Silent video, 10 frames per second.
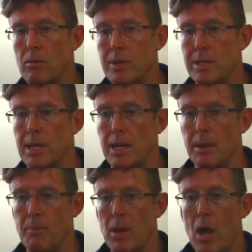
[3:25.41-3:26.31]
recently
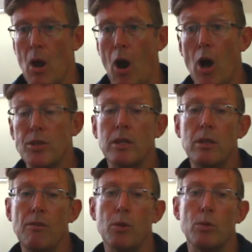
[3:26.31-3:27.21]
asking
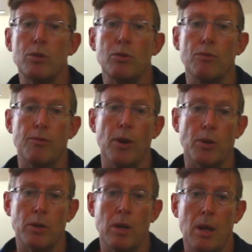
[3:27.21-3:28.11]
the viewers to vote